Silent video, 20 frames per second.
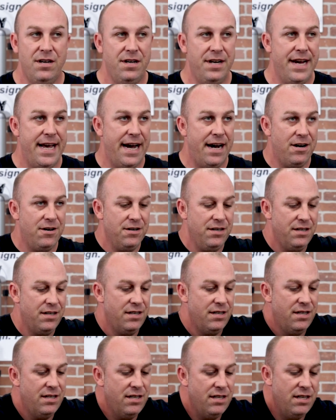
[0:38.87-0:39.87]
Now,
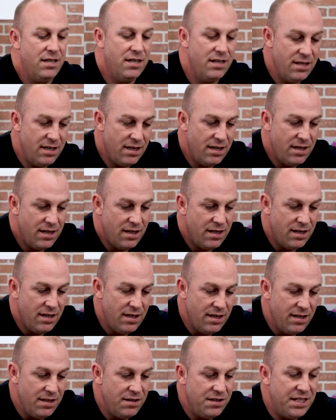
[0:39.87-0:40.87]

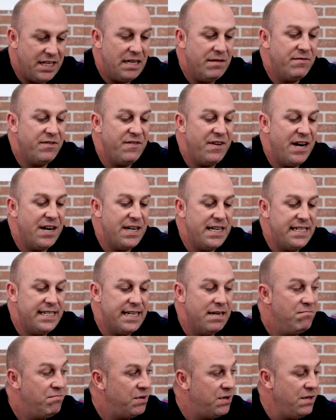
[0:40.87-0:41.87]
seems very
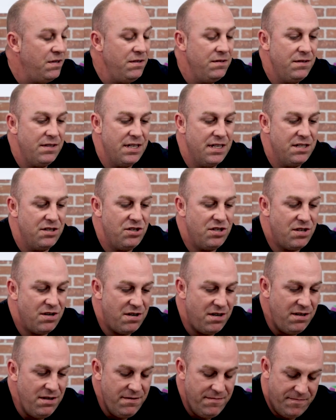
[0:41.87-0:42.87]
simple to
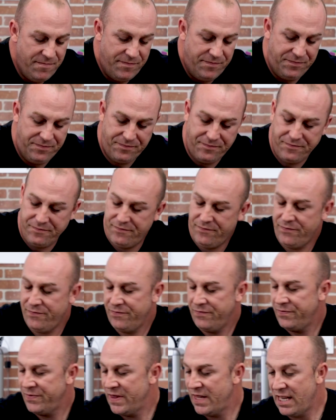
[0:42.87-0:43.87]
install.
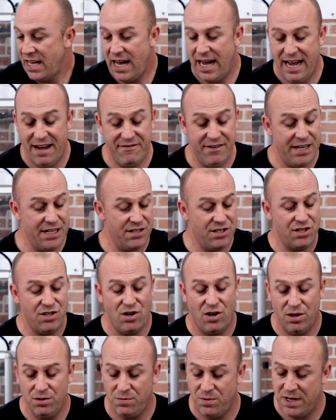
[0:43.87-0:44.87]
I haven't
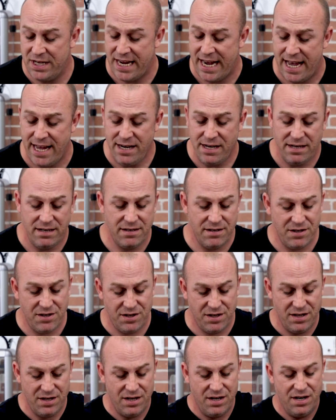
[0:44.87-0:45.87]
installed one yet.
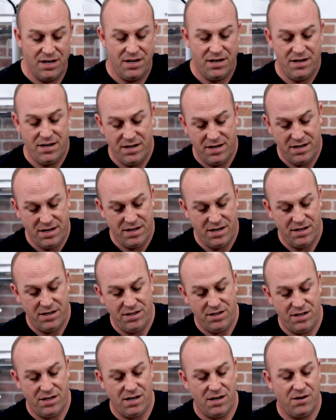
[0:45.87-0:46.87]

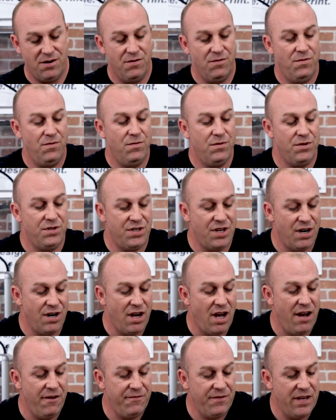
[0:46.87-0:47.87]
So we'll
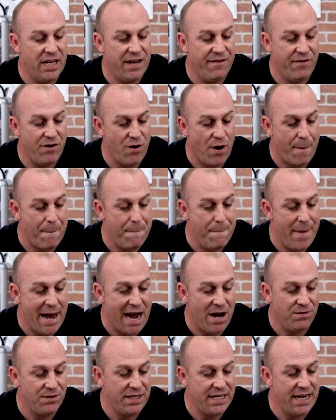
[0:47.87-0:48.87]
start off, you give you a
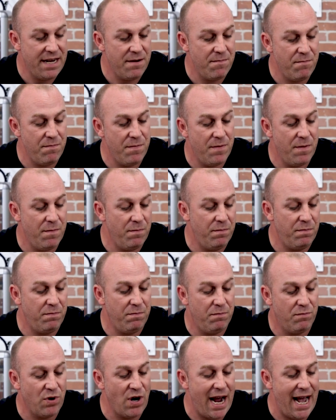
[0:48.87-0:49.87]
mounting
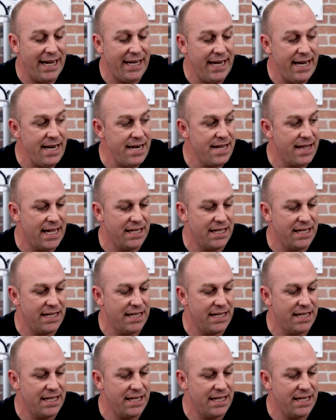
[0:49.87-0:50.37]
bracket